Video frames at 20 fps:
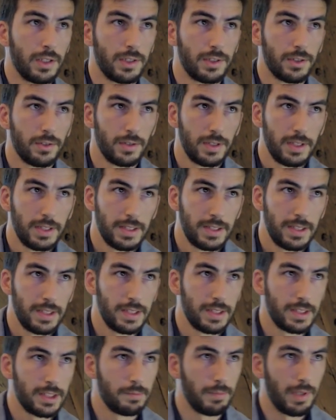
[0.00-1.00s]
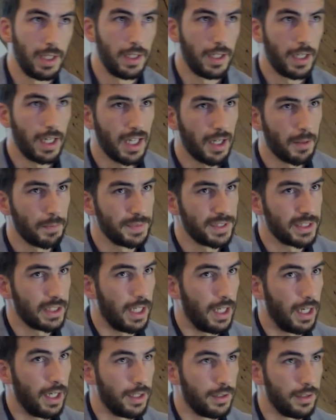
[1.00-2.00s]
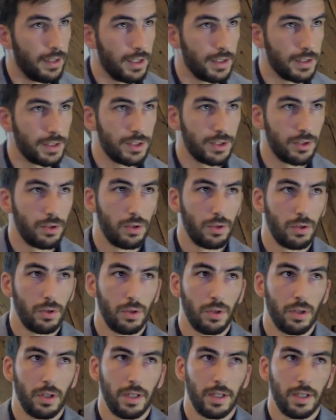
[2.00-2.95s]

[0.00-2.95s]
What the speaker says: So this is my recap slide. So